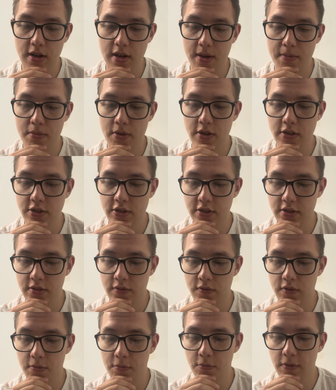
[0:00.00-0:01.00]
purchased
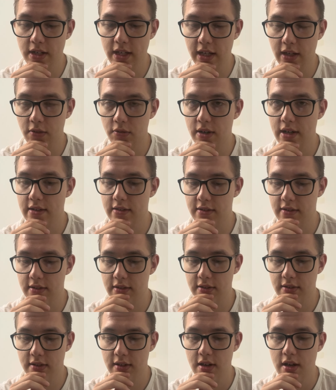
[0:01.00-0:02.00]
from winning
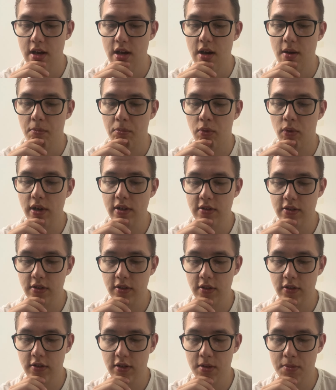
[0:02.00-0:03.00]
races. Points are
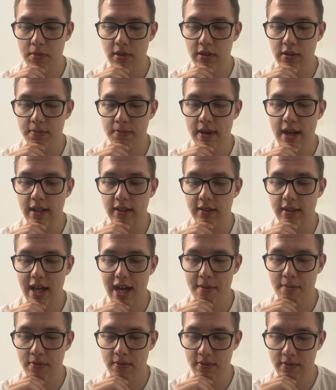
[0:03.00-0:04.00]
determined by
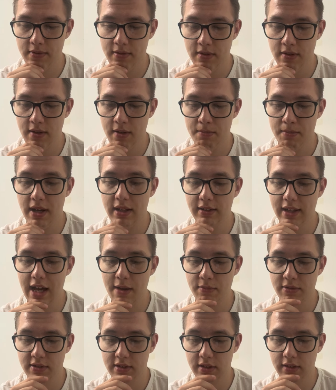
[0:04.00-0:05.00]

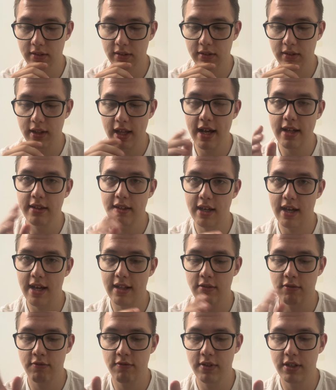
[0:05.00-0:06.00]
laps led
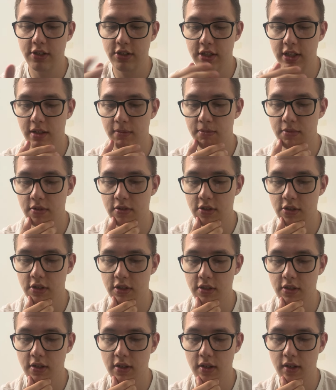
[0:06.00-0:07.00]
and finishing
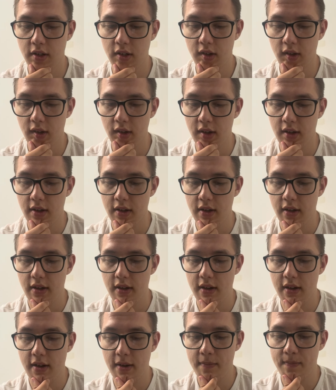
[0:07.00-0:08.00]
position.
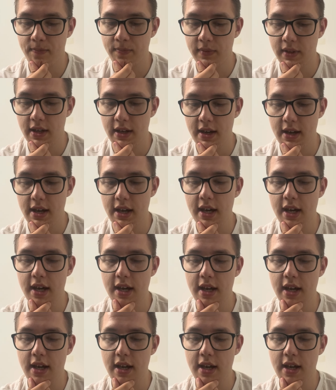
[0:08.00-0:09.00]
In
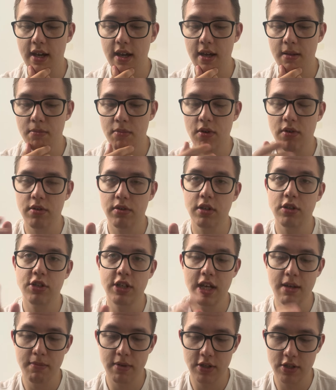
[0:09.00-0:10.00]
both the
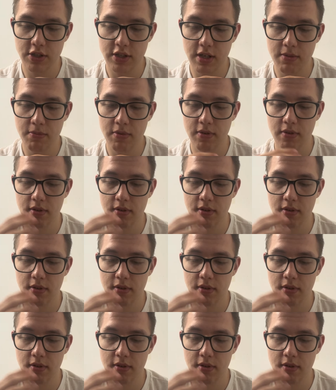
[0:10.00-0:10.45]
championship